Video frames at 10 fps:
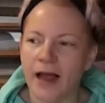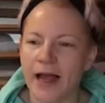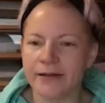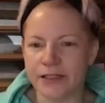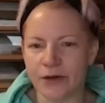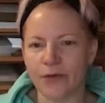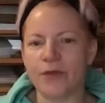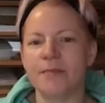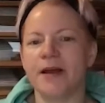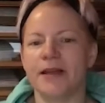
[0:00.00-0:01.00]
And so all
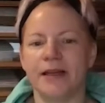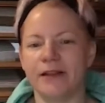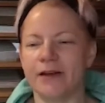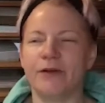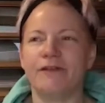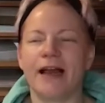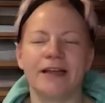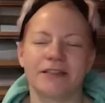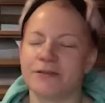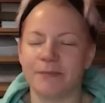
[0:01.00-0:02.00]
the money that we've
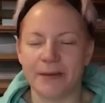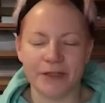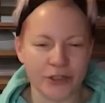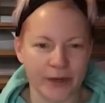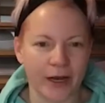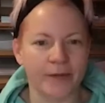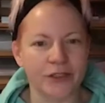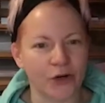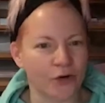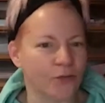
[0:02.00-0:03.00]
had to maybe do it up has
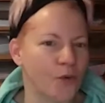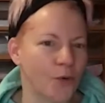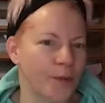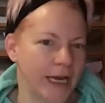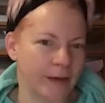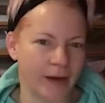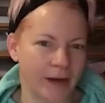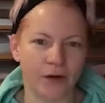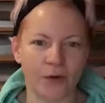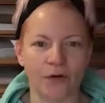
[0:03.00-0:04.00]
gone on
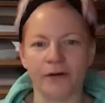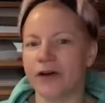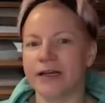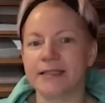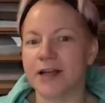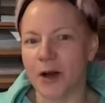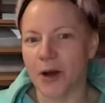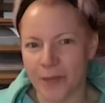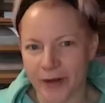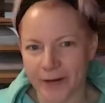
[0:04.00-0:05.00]
wallpaper or a nice
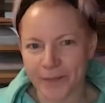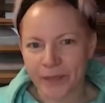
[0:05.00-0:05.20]
carpet.